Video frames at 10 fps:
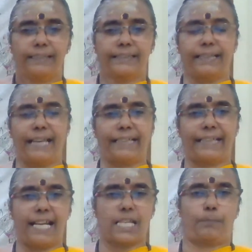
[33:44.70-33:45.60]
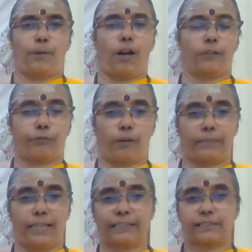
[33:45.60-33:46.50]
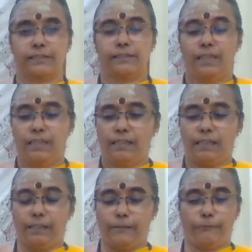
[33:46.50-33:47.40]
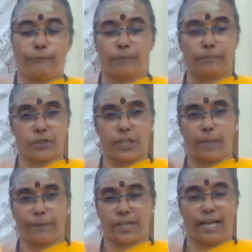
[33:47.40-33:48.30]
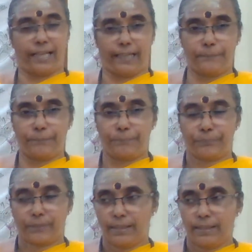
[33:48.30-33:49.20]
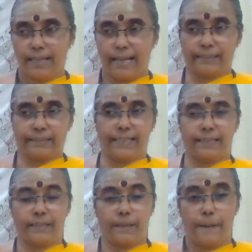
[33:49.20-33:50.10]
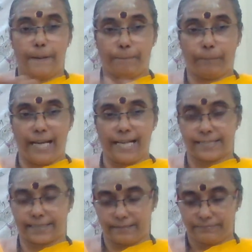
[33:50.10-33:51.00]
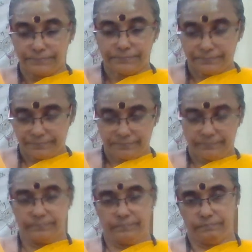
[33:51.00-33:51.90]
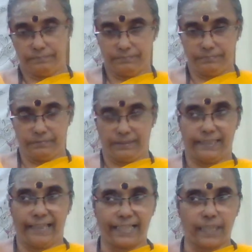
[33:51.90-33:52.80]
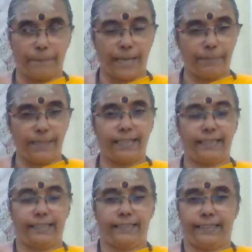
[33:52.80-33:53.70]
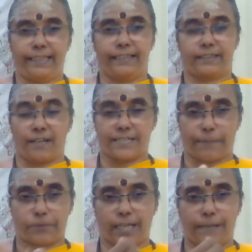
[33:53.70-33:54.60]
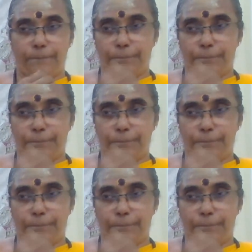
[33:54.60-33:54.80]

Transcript: The deity is brought from the Shilpashala and then placed like a baby in conception.